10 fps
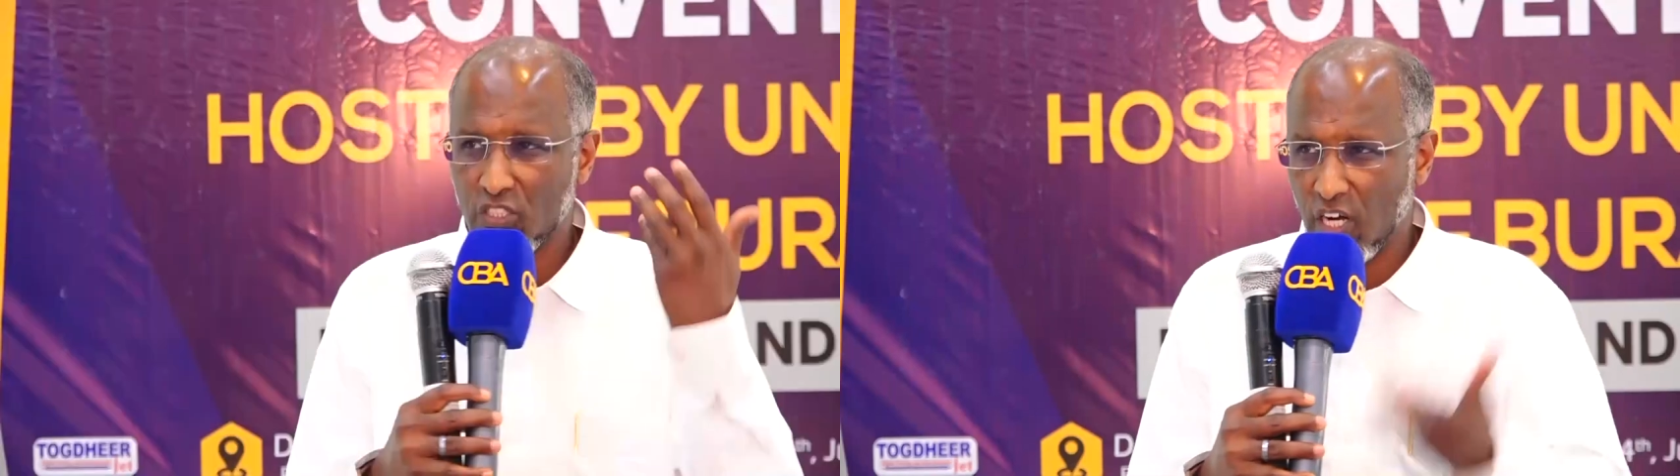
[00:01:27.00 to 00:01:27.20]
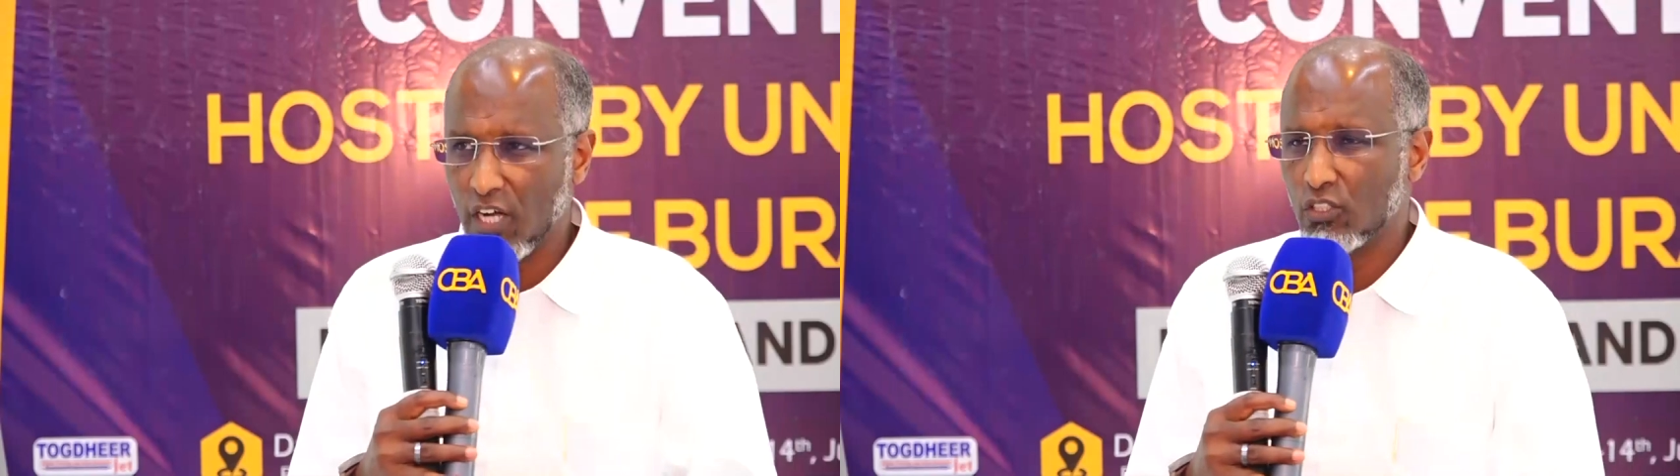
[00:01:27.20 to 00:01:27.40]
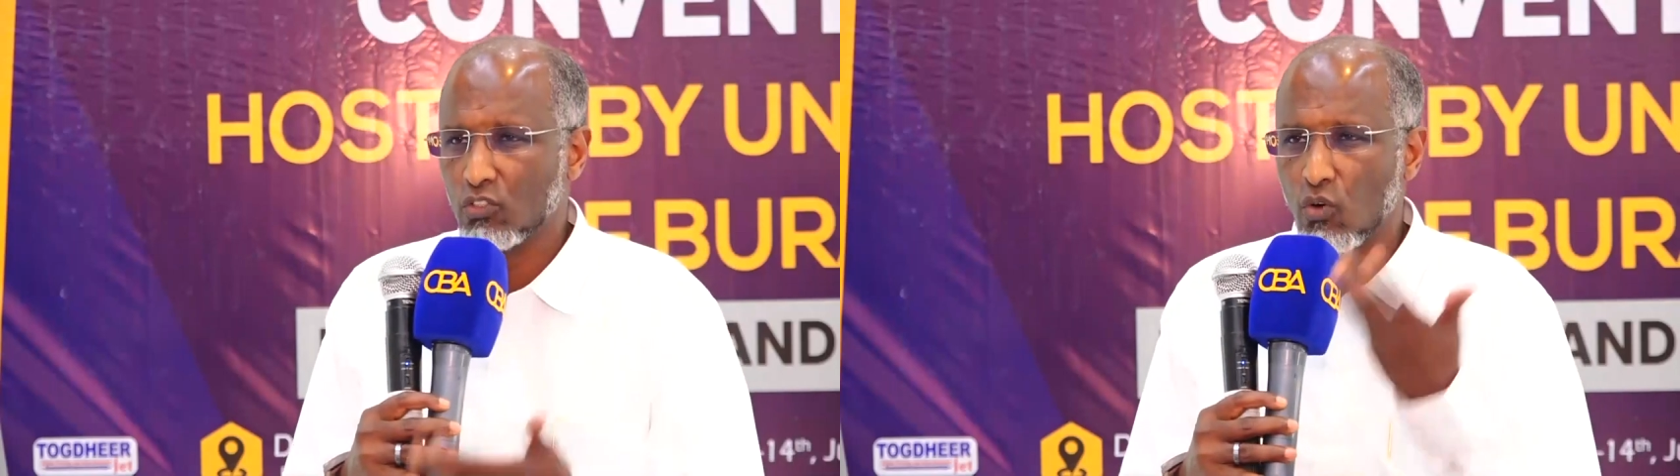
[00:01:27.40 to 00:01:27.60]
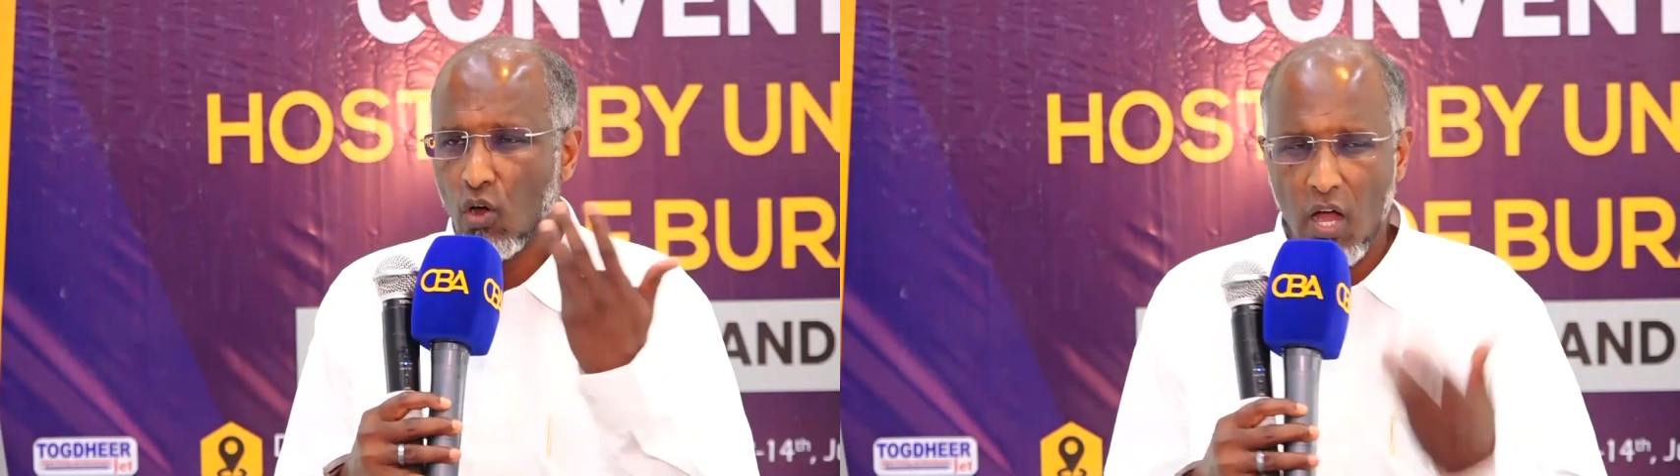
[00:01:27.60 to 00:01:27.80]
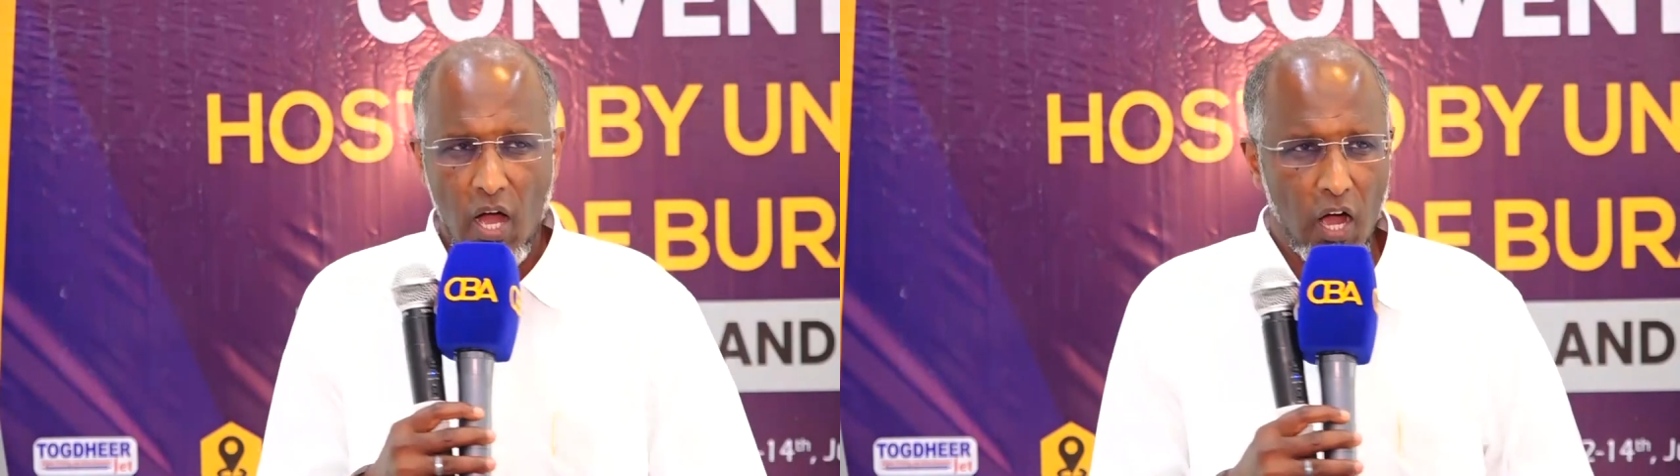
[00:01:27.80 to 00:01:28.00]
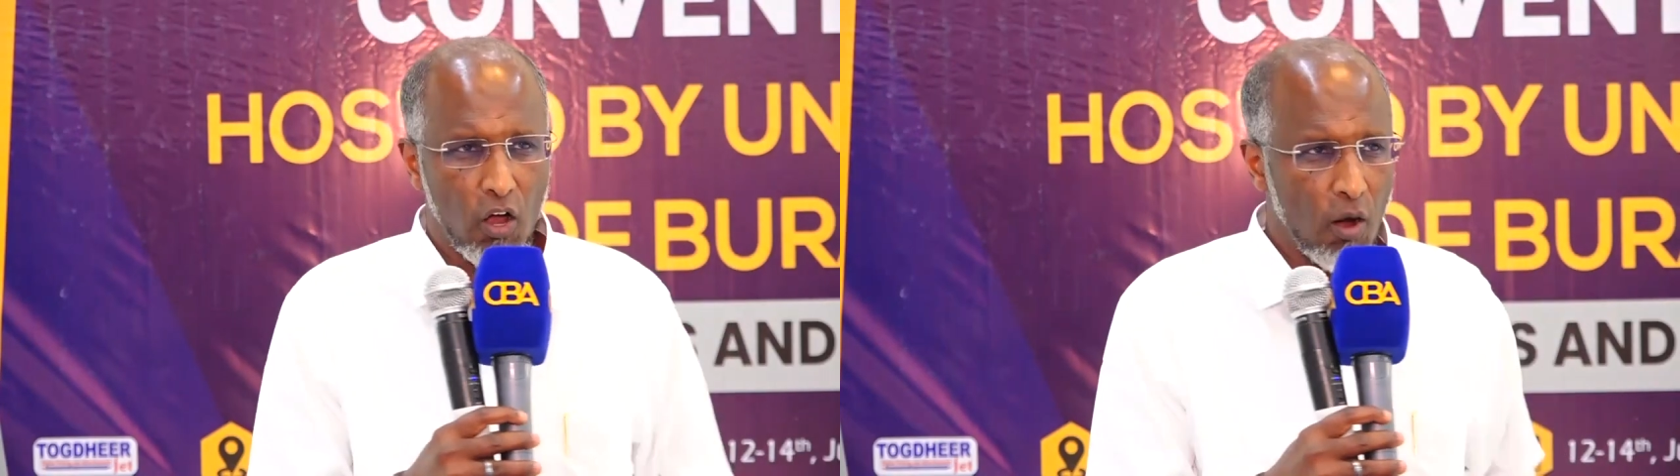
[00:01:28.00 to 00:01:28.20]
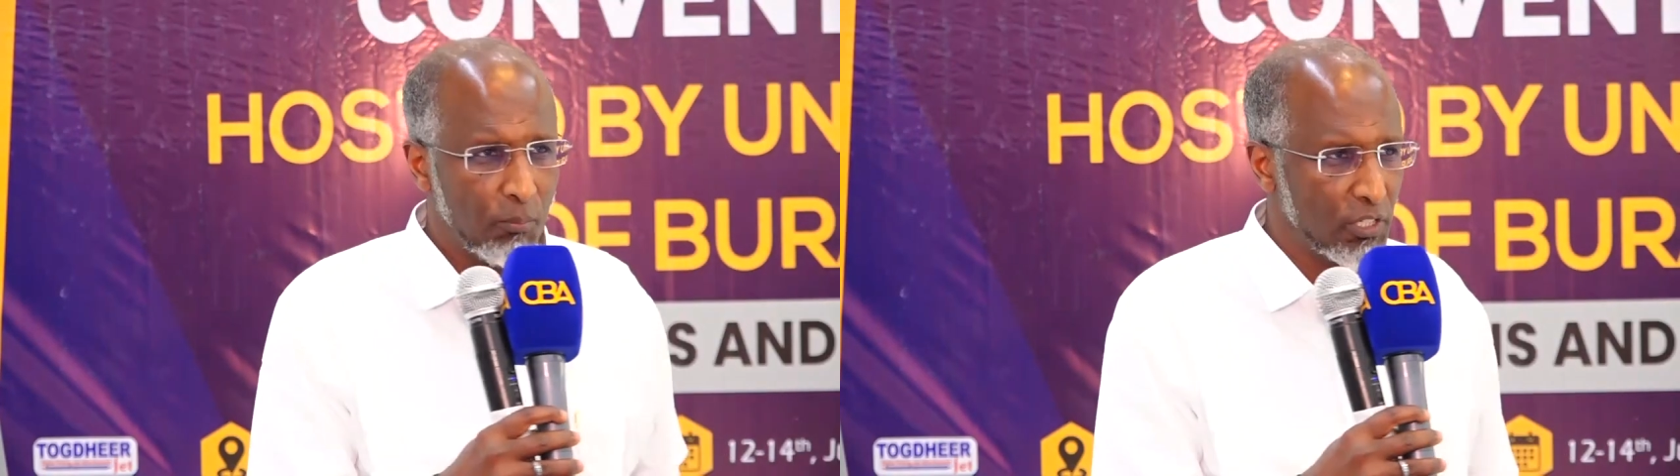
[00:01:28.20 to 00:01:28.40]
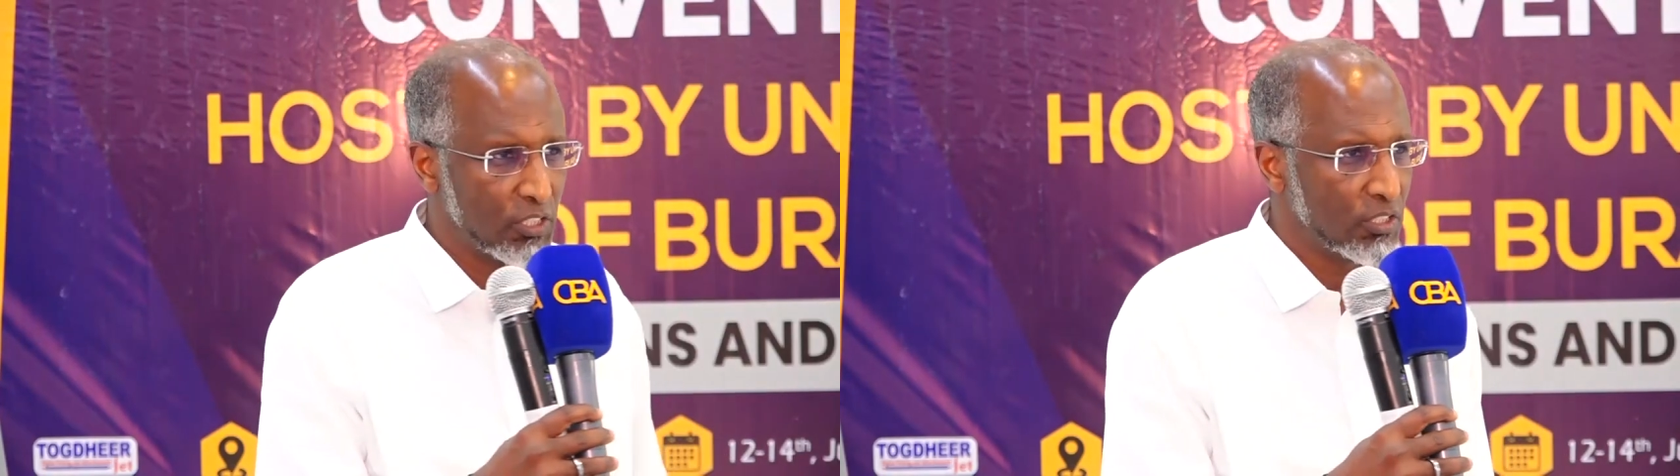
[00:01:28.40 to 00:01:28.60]
trying to
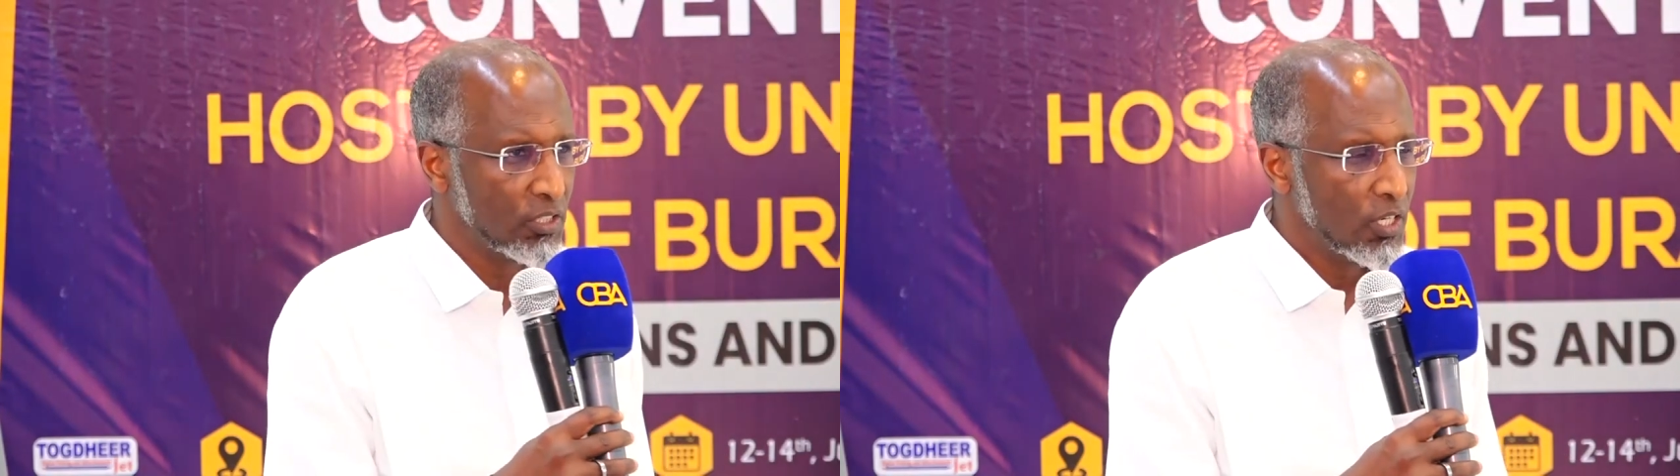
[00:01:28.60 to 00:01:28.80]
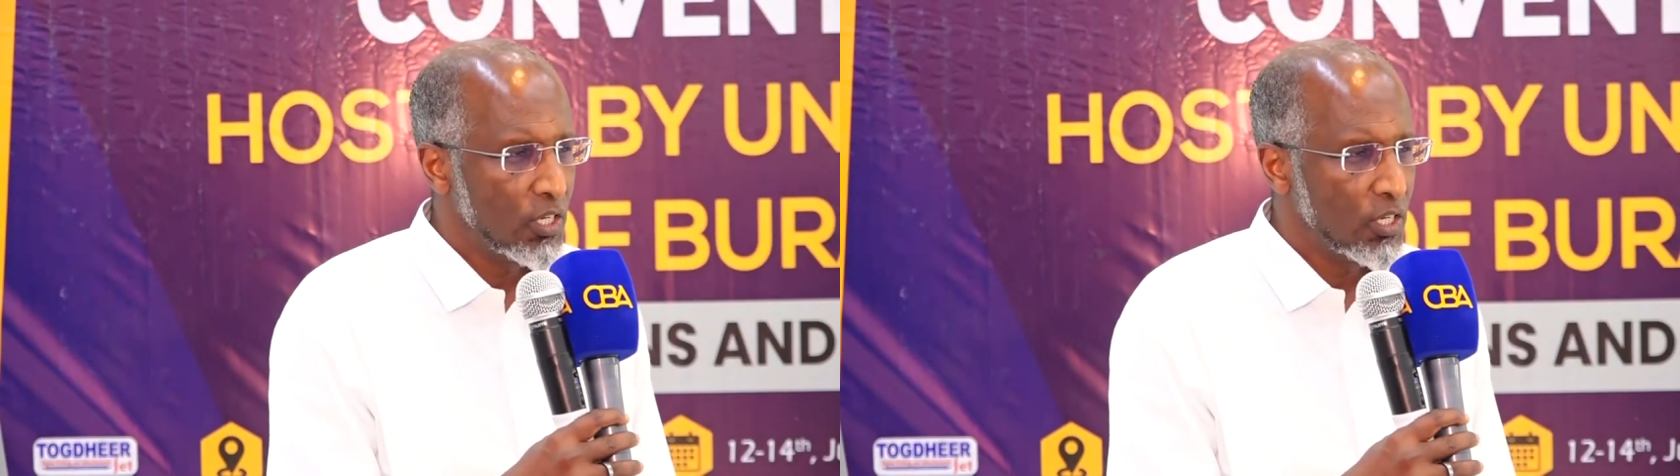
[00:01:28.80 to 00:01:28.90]
accomplish.